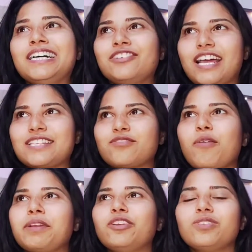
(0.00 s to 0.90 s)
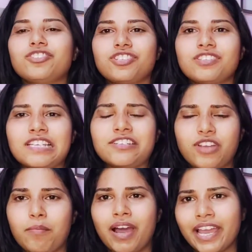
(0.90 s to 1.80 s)
transformed into kitchen sink
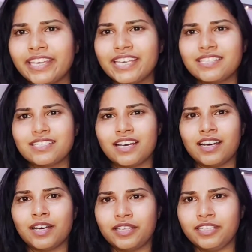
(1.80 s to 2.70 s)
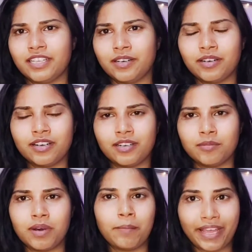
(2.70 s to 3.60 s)
drama, I guess, in
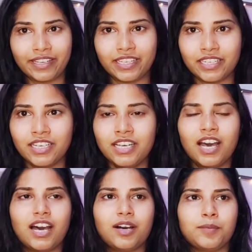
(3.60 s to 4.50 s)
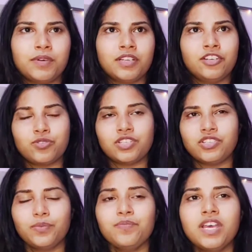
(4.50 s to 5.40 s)
the American
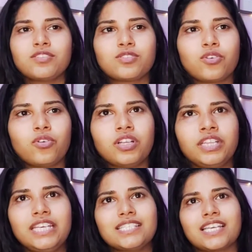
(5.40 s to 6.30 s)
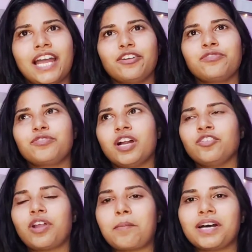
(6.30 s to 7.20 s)
literature. So these kind of
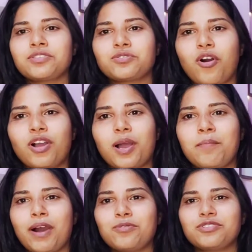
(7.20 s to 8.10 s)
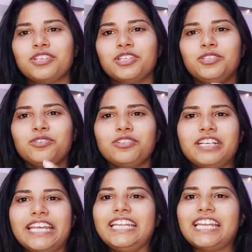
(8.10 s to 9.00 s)
dramas talk about the
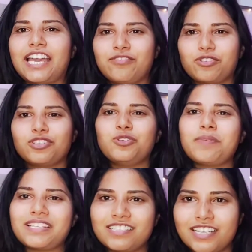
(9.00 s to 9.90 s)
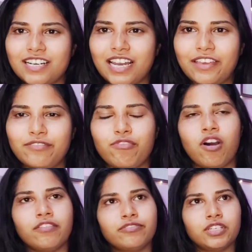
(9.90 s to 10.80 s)
the daily life or the domestic life
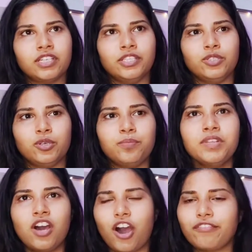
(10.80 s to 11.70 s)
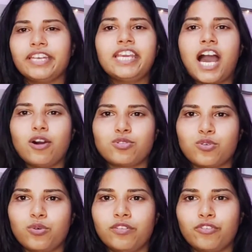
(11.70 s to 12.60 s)
of of any
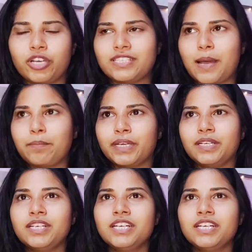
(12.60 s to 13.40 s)
household. For example,